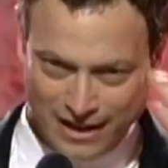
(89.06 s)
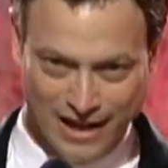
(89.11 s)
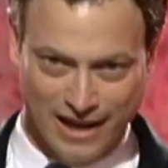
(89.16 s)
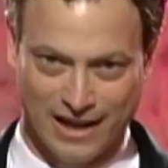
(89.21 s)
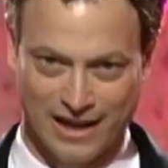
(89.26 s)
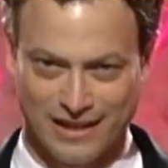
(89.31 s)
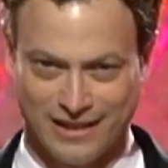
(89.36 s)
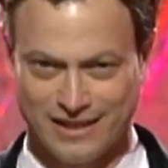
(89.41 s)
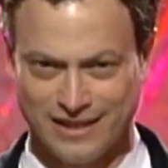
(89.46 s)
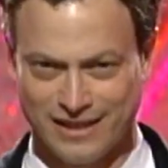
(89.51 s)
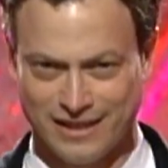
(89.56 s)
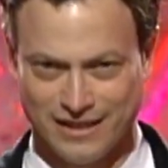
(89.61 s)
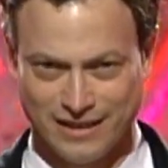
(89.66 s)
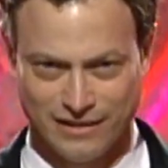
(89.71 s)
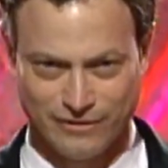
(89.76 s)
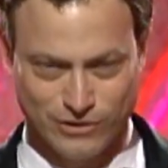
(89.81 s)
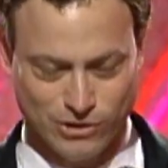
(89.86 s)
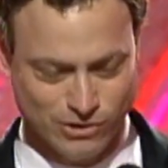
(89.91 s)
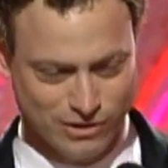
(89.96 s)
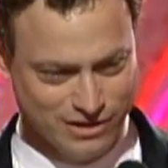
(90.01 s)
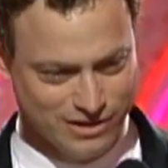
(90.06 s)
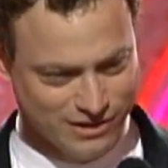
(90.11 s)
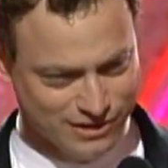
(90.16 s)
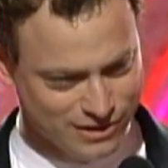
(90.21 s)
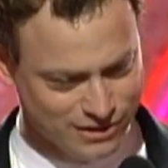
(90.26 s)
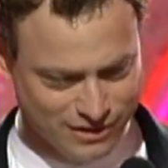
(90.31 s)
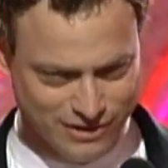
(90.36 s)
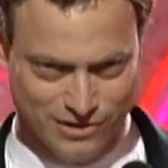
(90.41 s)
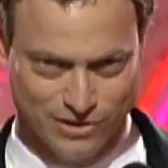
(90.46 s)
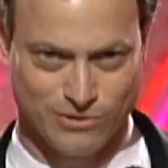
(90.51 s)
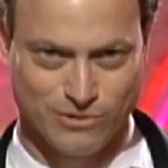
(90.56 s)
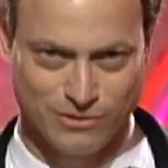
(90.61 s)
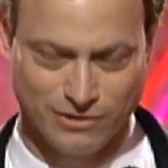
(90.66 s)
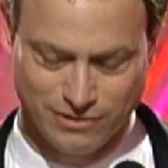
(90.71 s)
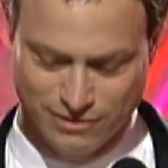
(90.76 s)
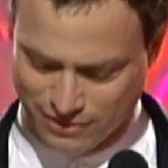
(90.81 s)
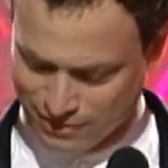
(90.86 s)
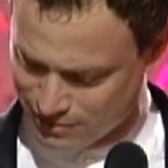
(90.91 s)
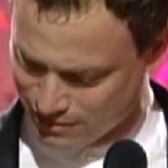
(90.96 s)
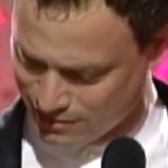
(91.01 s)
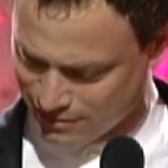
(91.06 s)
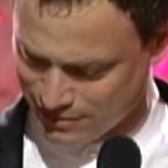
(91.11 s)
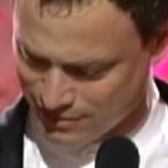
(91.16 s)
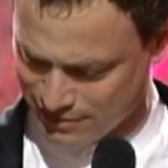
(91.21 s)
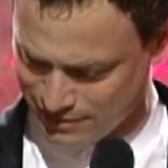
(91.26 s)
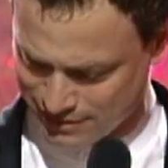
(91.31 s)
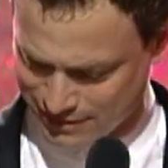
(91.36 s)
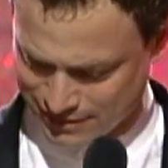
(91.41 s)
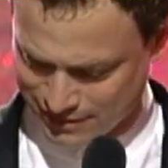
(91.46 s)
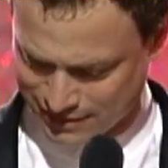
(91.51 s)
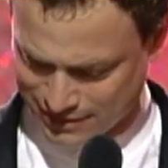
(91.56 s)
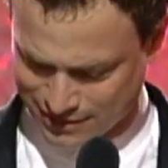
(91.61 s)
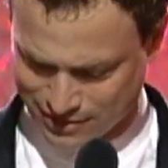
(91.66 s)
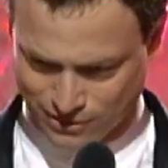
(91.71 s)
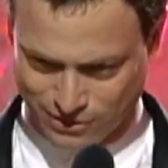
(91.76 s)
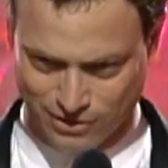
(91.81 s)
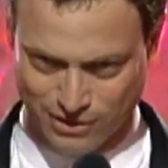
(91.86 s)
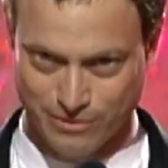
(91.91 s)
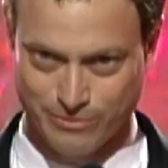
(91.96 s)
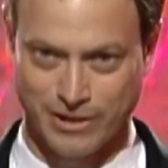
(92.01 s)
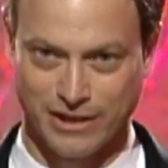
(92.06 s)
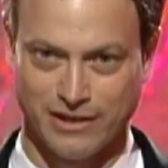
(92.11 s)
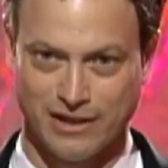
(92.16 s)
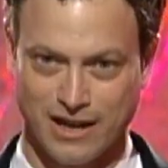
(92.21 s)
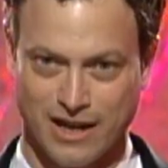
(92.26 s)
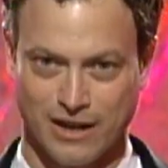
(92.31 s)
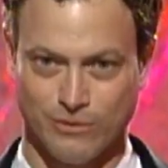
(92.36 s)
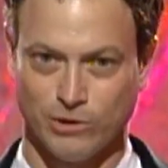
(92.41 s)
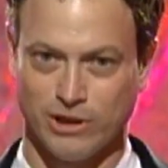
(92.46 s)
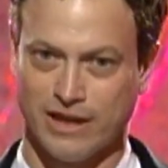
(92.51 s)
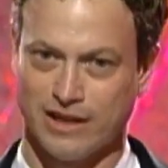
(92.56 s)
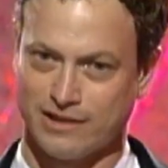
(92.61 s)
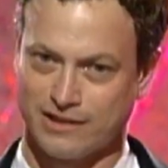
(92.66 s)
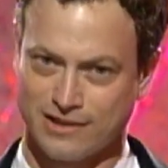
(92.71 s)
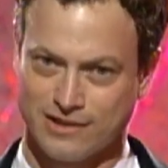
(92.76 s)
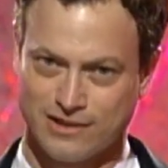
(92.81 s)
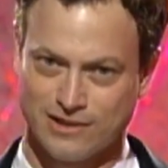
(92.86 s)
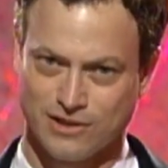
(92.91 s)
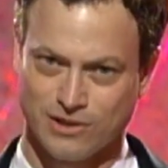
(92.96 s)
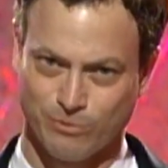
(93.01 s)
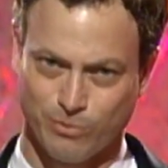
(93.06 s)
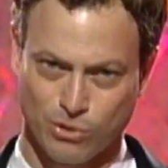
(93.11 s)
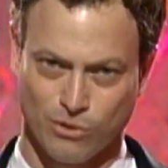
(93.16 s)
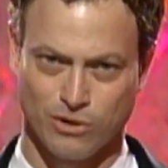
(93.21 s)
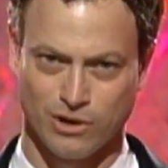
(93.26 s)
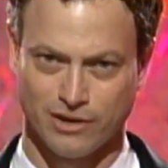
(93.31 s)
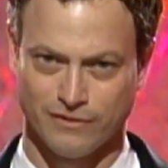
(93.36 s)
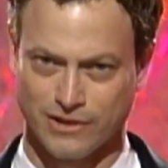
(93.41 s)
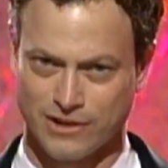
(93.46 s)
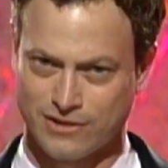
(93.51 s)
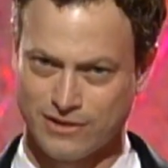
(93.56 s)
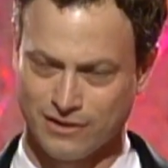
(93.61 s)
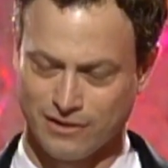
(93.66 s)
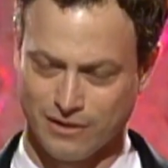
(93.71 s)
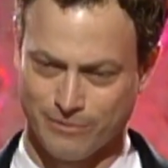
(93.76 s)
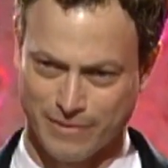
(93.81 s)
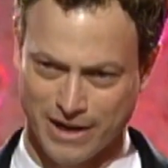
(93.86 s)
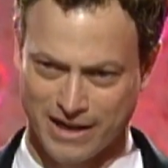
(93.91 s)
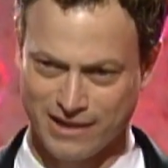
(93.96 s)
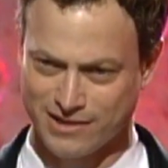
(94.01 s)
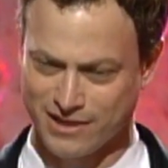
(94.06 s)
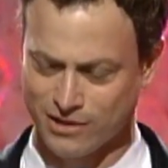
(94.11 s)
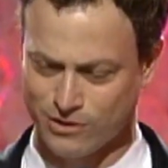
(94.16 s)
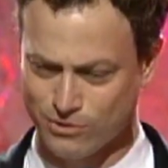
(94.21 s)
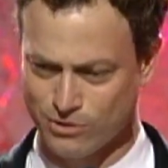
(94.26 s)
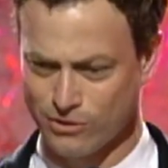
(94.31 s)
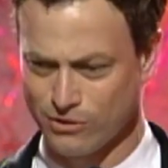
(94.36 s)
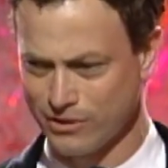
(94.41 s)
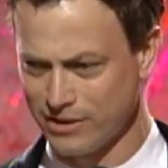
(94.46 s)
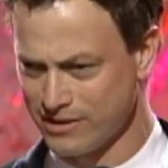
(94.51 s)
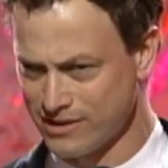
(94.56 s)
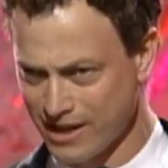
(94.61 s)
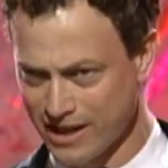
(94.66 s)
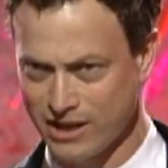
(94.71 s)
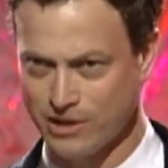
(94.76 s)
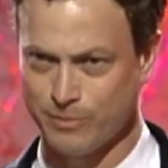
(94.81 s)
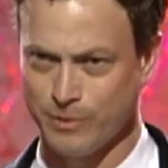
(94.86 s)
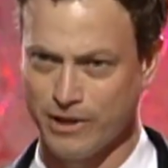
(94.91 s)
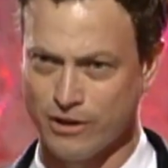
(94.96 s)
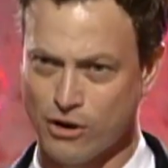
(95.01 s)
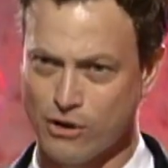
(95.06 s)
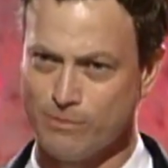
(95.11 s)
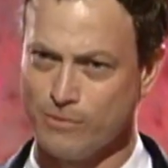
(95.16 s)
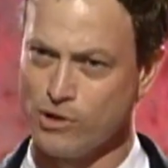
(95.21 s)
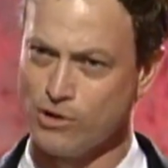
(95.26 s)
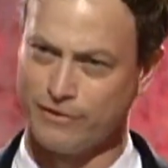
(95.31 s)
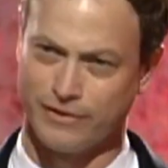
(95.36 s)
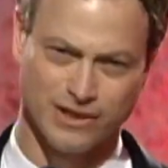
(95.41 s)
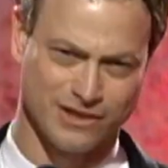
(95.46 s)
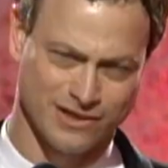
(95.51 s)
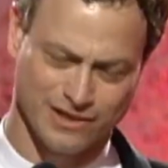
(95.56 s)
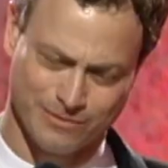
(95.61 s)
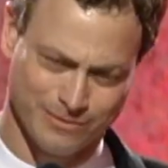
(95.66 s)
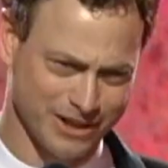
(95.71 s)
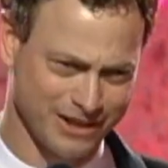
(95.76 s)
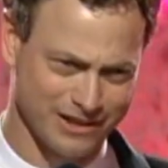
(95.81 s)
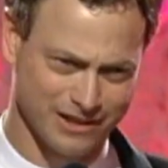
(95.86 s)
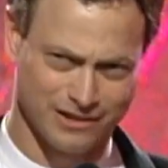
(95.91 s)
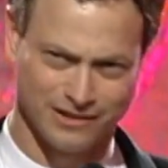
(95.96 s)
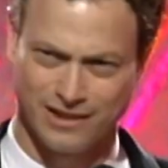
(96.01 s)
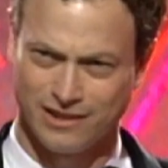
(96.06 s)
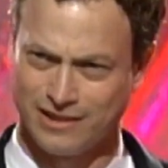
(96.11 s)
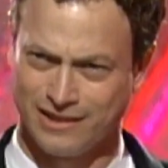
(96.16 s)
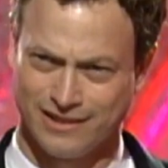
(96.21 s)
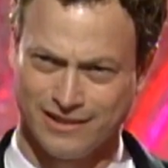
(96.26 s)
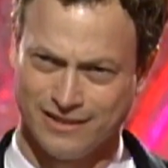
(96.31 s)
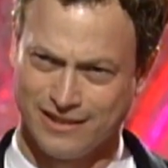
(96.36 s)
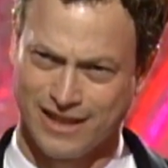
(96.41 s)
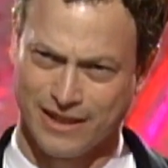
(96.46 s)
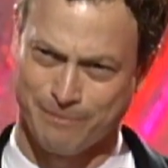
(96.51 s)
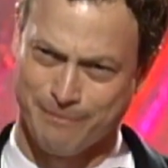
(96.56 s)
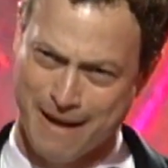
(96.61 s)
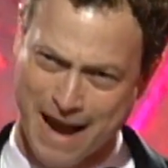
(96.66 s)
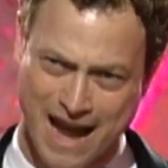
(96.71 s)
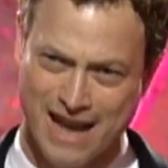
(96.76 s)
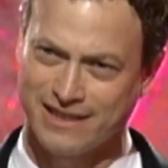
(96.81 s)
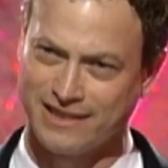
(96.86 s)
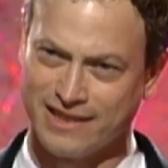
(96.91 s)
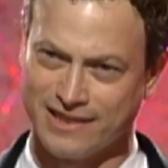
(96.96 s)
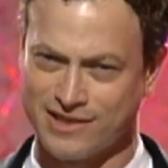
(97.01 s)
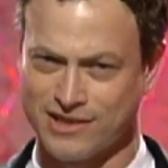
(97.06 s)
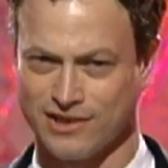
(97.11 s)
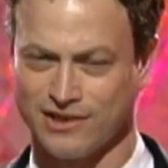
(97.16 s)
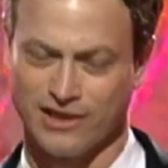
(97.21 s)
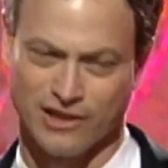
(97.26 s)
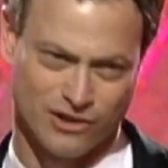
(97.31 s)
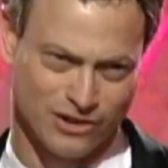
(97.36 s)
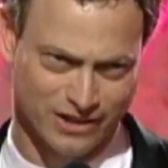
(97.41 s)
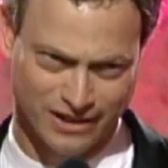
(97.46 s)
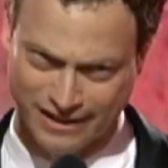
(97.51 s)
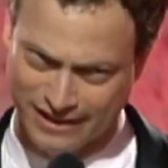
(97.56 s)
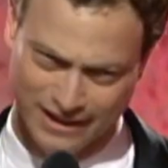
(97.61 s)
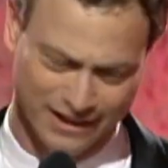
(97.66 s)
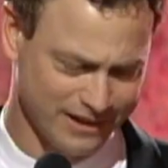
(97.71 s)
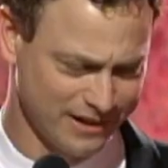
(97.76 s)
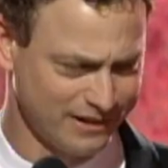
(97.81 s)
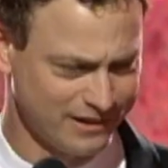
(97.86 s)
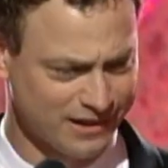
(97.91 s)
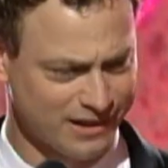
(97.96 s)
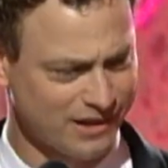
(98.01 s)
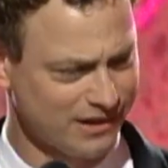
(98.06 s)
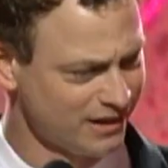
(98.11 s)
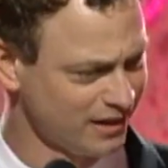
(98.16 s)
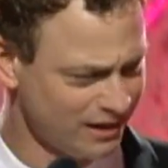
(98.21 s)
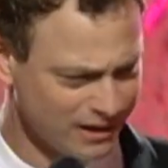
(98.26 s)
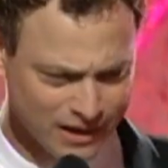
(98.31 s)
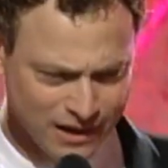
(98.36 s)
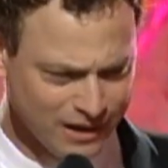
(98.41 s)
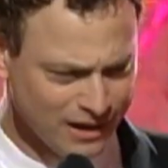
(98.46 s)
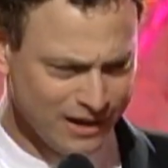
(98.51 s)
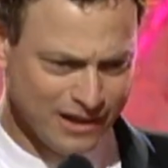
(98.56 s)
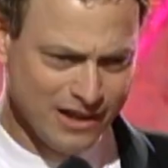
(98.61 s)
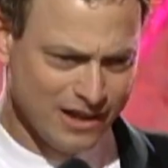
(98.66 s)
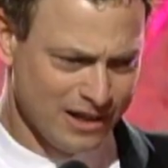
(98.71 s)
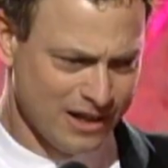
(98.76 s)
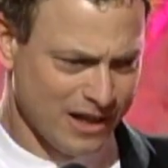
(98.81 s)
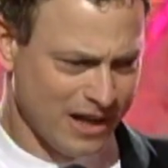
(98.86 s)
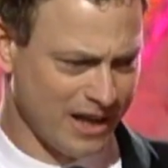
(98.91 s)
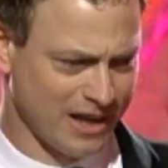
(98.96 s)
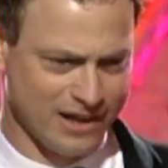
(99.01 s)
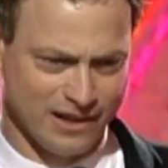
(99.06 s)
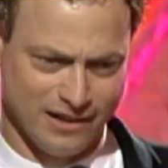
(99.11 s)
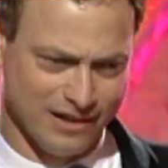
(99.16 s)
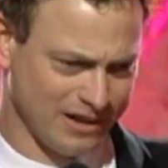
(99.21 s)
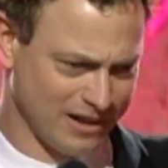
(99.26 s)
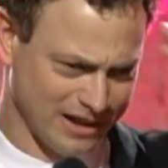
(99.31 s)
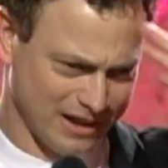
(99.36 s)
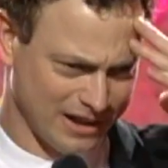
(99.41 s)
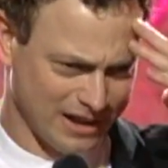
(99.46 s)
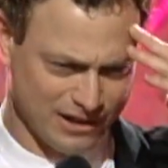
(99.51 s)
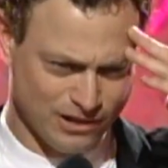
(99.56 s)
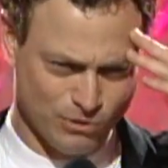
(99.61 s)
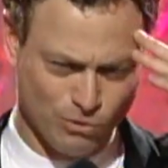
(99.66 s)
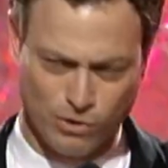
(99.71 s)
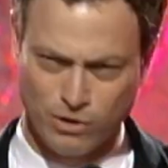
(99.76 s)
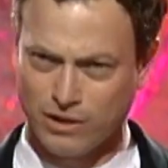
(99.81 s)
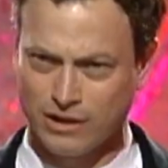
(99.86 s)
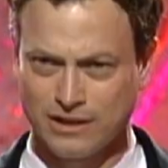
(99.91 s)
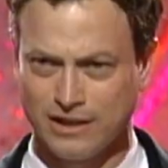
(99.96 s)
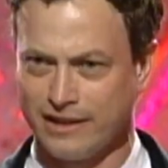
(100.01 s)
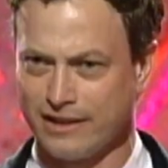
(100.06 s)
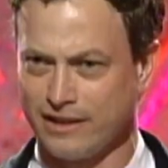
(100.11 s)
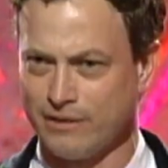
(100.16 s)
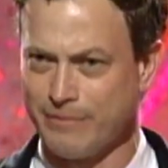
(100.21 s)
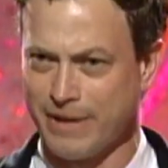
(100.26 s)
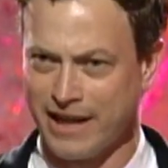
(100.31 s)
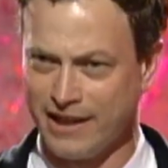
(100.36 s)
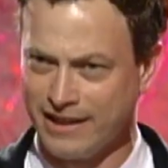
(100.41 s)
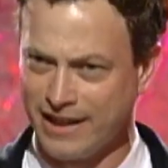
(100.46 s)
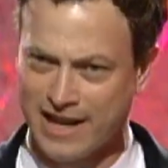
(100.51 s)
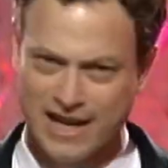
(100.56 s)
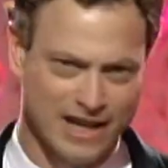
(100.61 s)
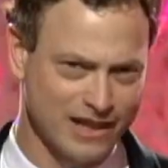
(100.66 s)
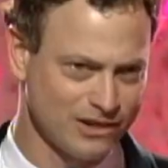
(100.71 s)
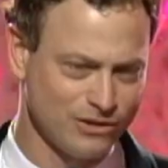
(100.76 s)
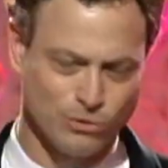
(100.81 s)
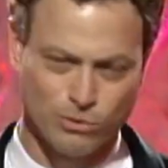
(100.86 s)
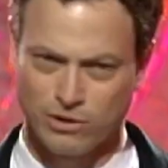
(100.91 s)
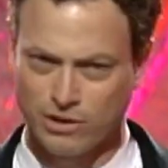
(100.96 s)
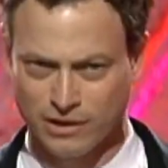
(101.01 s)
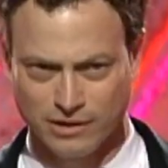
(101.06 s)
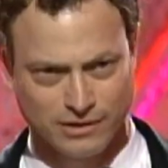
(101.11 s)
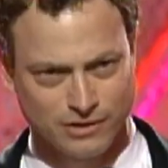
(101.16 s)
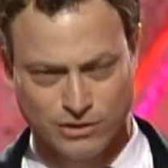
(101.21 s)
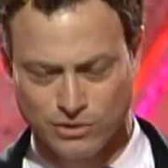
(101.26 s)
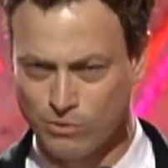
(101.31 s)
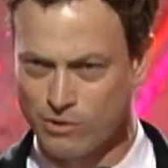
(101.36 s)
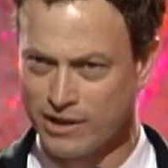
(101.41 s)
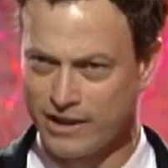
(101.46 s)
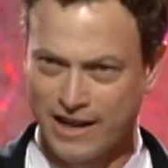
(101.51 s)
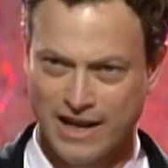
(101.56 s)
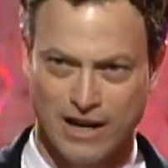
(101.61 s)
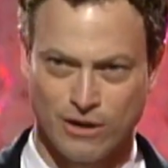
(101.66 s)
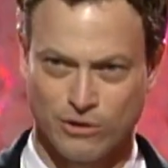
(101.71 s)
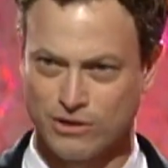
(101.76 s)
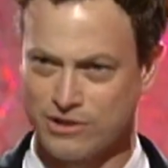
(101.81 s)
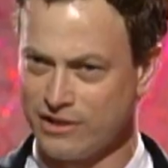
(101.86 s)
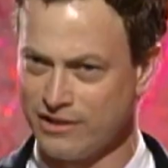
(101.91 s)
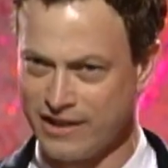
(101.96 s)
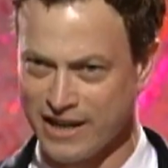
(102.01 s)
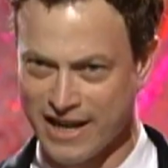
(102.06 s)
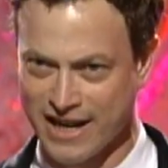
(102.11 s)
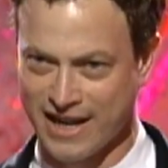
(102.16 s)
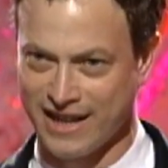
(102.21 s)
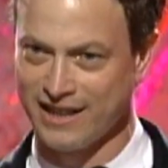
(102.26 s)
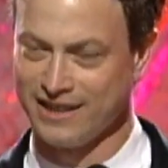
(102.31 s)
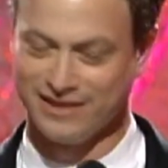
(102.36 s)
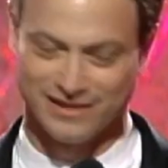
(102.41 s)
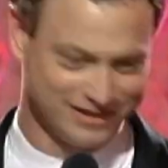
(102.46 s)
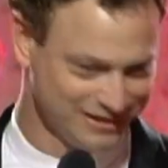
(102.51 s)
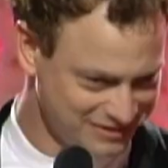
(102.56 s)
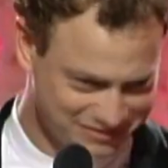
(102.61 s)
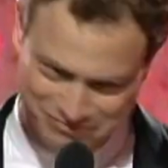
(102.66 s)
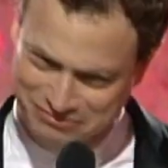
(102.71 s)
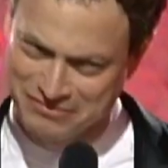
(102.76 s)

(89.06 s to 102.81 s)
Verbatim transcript: and, uh, of course, this, this, the, this couldn't have been done without this support of this amazing crew. These HBO movies, I mean, they're, they're like madness. You know, you get in there and, and, and you work like a maniac. You work 20 hours a day and,